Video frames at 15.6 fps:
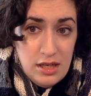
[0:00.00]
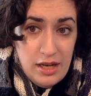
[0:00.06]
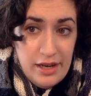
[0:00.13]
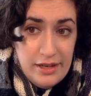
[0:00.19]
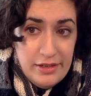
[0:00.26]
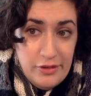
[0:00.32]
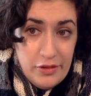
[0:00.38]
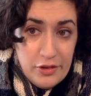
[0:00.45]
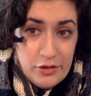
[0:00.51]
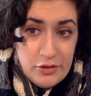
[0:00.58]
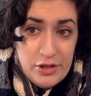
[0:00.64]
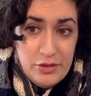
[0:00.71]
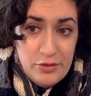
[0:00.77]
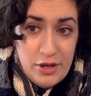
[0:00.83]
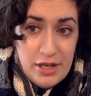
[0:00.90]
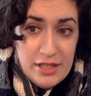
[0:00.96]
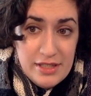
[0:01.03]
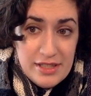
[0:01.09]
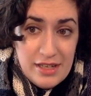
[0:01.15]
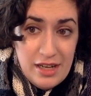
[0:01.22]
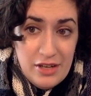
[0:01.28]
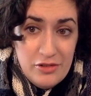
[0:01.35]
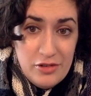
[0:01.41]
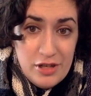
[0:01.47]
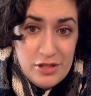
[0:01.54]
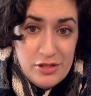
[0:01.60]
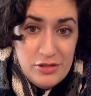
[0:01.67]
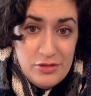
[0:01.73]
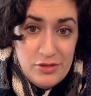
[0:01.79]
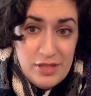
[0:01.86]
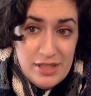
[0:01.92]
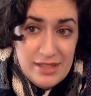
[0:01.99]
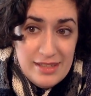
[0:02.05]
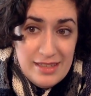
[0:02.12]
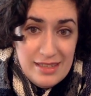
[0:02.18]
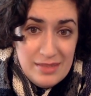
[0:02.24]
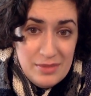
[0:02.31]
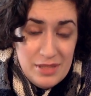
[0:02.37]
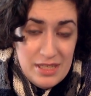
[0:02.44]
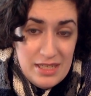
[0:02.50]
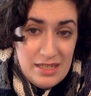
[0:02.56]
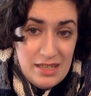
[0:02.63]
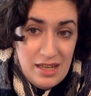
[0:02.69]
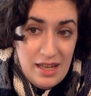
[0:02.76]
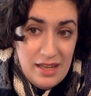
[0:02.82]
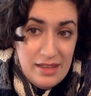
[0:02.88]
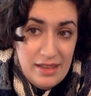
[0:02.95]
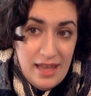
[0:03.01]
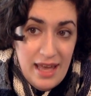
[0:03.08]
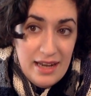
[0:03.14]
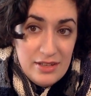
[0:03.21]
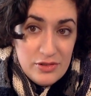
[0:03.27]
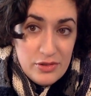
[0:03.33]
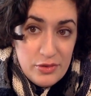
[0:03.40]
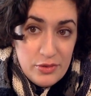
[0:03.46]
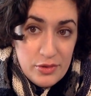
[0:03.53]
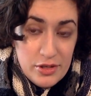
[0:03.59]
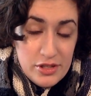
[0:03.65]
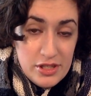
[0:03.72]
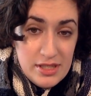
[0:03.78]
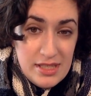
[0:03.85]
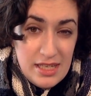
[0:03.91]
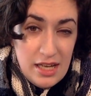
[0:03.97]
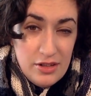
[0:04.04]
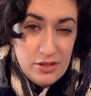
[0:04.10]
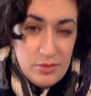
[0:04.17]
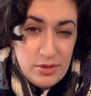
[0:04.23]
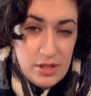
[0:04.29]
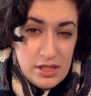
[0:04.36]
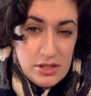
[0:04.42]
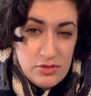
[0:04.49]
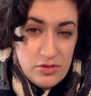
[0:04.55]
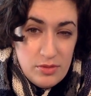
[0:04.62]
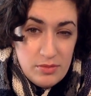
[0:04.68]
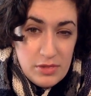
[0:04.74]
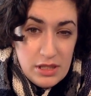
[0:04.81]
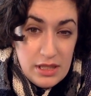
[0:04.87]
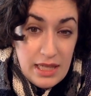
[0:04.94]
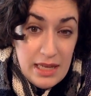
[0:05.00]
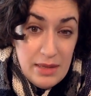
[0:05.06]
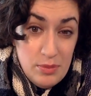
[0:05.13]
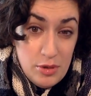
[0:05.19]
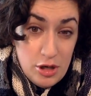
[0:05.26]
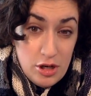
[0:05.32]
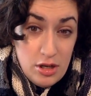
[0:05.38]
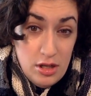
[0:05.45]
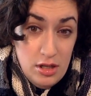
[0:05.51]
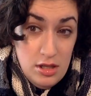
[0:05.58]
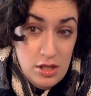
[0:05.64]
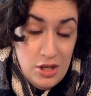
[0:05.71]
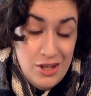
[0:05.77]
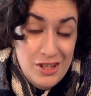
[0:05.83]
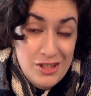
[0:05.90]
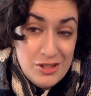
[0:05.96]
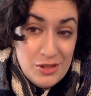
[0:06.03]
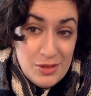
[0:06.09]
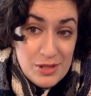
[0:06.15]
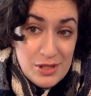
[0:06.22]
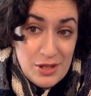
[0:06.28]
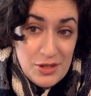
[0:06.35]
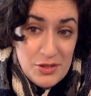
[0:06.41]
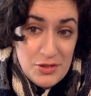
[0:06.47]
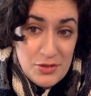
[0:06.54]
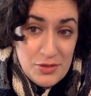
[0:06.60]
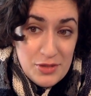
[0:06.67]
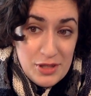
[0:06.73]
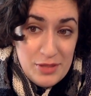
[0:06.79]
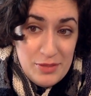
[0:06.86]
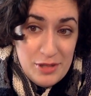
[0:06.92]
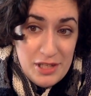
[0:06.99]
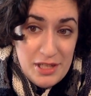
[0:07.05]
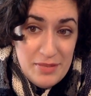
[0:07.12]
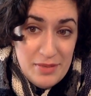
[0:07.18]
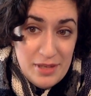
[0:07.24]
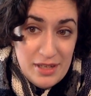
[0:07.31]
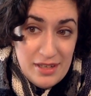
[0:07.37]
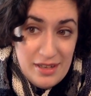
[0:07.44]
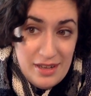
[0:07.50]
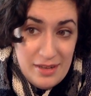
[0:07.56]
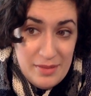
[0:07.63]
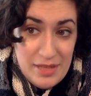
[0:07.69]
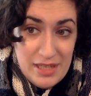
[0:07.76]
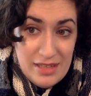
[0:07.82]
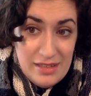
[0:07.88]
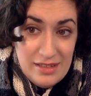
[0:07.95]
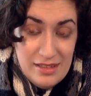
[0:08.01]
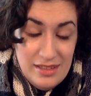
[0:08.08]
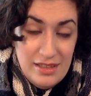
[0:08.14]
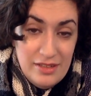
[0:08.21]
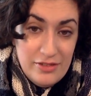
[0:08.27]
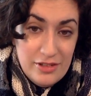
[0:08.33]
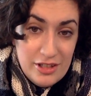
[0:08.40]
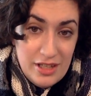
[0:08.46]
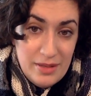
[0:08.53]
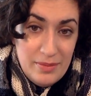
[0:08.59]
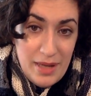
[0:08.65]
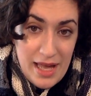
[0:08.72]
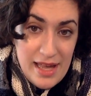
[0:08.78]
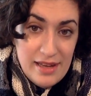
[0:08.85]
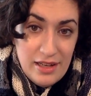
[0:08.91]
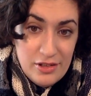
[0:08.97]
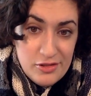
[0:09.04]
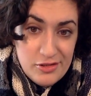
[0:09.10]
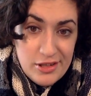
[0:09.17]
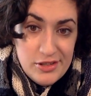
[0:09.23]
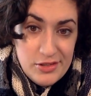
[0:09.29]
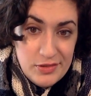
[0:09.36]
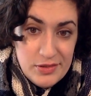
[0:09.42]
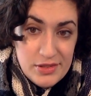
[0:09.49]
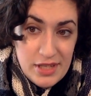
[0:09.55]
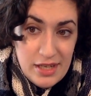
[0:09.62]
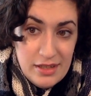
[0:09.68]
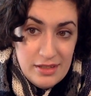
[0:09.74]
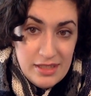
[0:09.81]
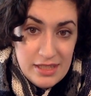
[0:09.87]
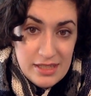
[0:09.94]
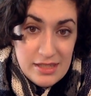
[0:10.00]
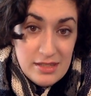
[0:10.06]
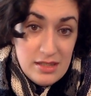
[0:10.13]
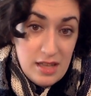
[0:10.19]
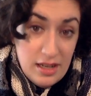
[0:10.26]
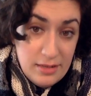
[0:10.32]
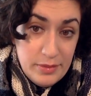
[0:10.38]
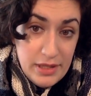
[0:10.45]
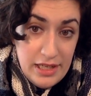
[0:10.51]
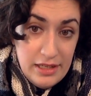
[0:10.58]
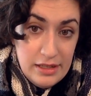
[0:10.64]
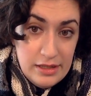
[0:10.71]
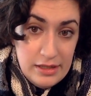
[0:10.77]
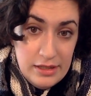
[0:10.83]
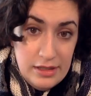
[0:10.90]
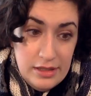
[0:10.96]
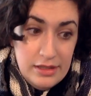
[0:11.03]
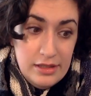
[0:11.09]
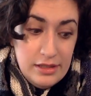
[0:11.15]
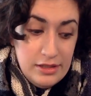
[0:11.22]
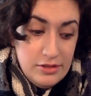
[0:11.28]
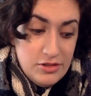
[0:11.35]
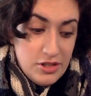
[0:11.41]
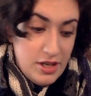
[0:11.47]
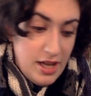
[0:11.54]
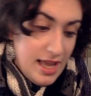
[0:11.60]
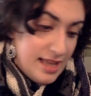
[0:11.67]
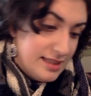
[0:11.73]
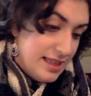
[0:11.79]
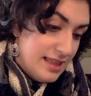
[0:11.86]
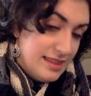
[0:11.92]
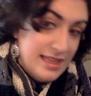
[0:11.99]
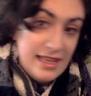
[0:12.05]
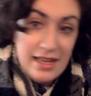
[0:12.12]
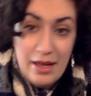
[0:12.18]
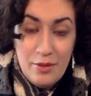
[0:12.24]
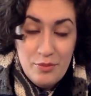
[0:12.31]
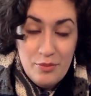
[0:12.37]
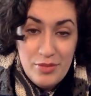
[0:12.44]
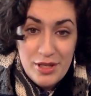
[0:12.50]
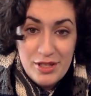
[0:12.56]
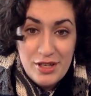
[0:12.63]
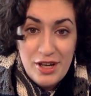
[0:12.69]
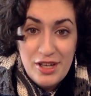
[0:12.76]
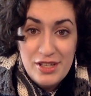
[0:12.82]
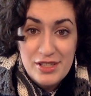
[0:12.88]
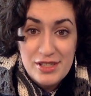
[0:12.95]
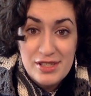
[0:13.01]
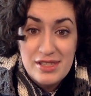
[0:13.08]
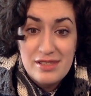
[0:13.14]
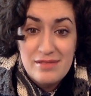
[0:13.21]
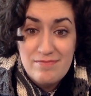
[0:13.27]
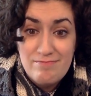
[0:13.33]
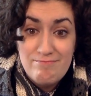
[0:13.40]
I know the green one is an Andre Su Knit sock blank, and that is gorgeous. The other one is from Clay Pearl, so it's also really pretty, but I mean, if you're going to buy an Andre Su so Knit sock blank, you should hang that thing up because